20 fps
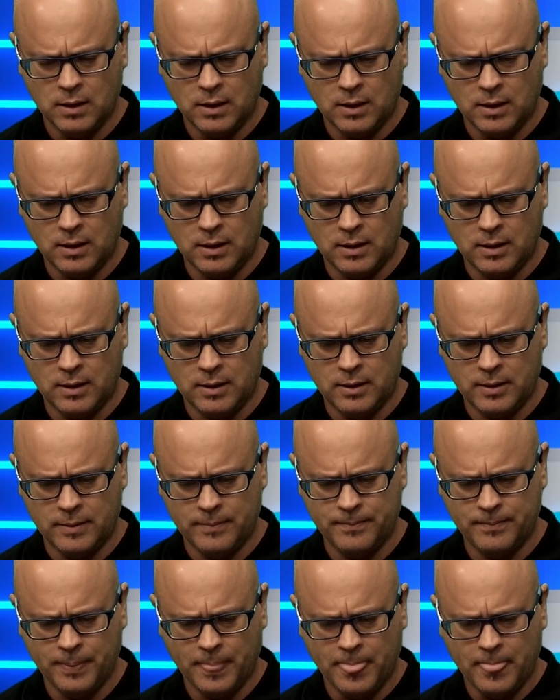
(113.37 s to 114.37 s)

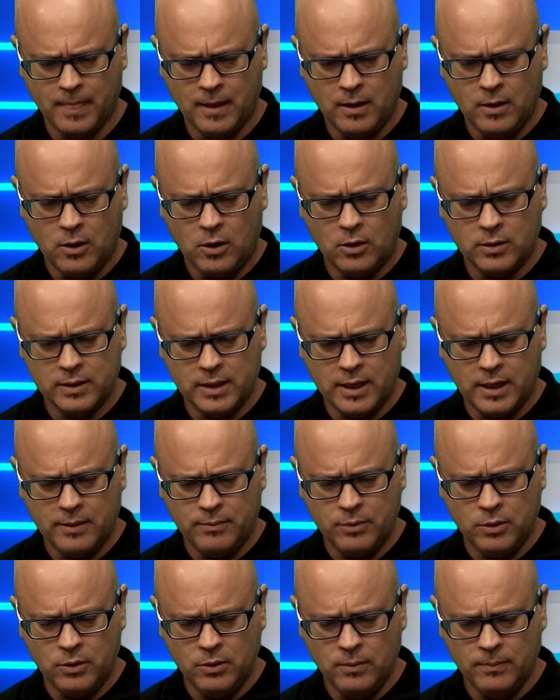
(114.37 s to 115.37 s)
On
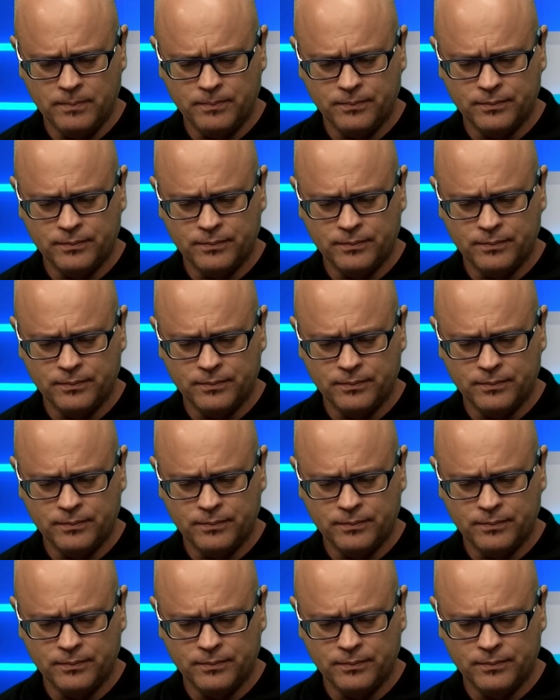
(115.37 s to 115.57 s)
debut,